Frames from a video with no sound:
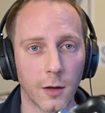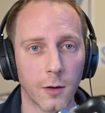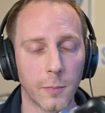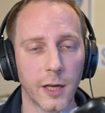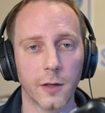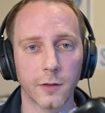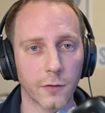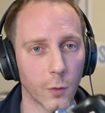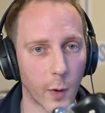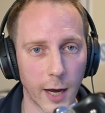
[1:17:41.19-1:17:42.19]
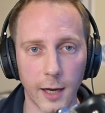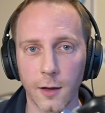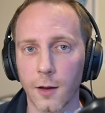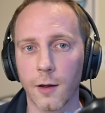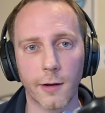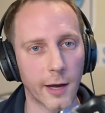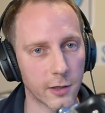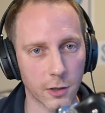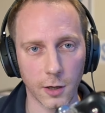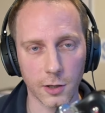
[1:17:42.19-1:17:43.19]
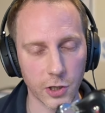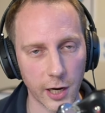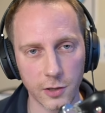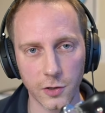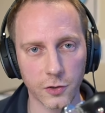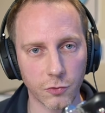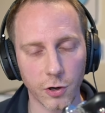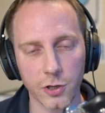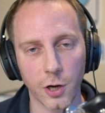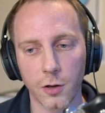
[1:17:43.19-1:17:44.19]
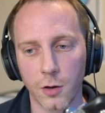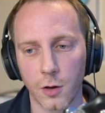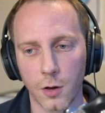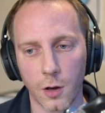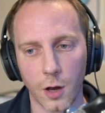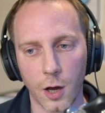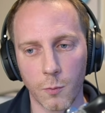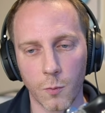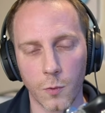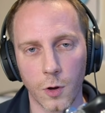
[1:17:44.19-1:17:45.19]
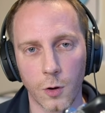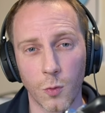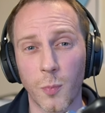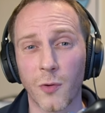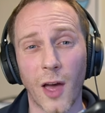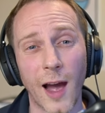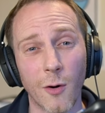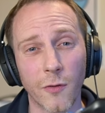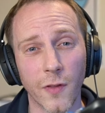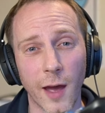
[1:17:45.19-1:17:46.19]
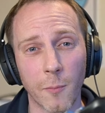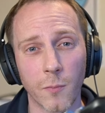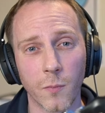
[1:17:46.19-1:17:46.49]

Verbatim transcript: because of the way Azure had changed its structure. Um, we brought that out for them.